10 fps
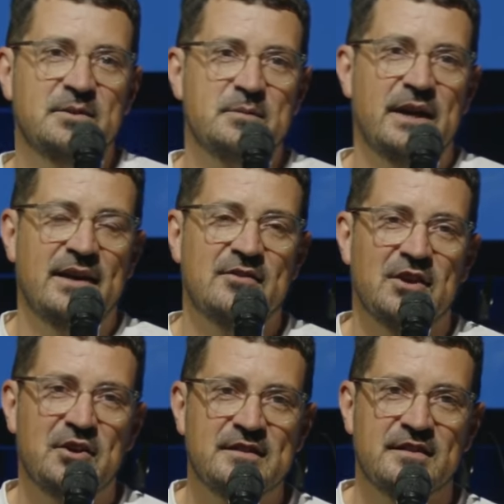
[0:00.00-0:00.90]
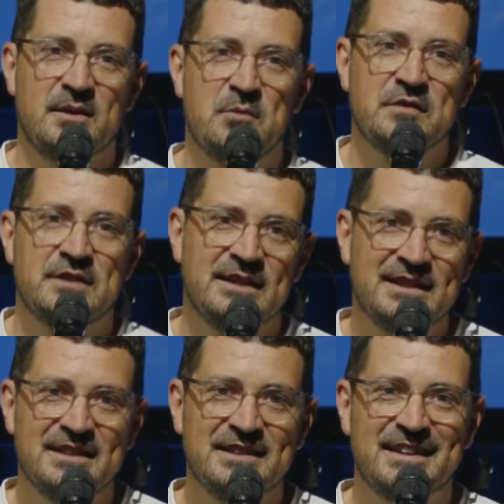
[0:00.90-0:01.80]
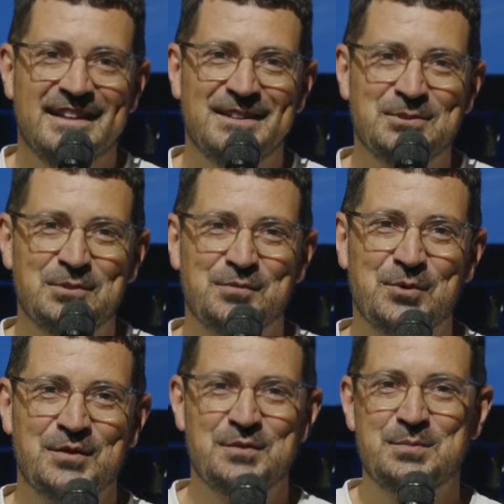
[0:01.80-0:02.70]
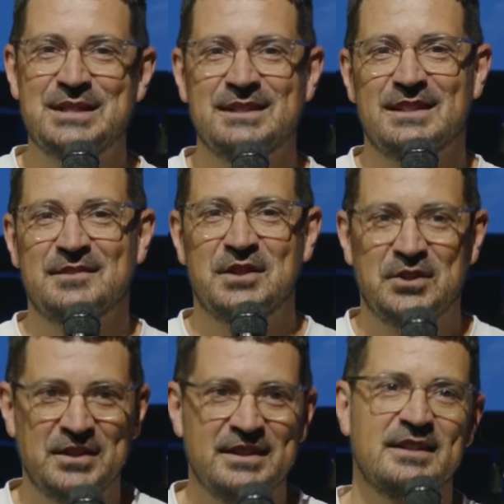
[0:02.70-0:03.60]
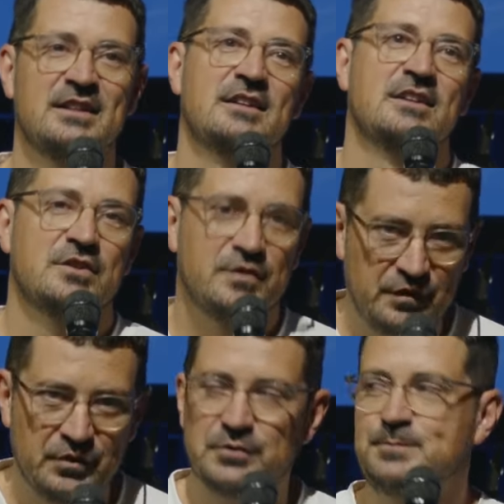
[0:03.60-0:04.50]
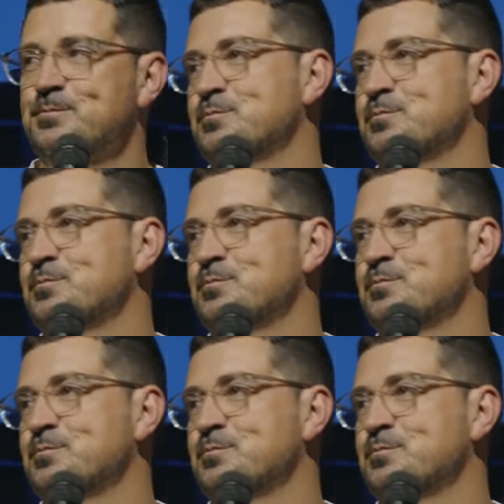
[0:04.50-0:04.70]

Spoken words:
having a great time over there and looking forward to being there very soon.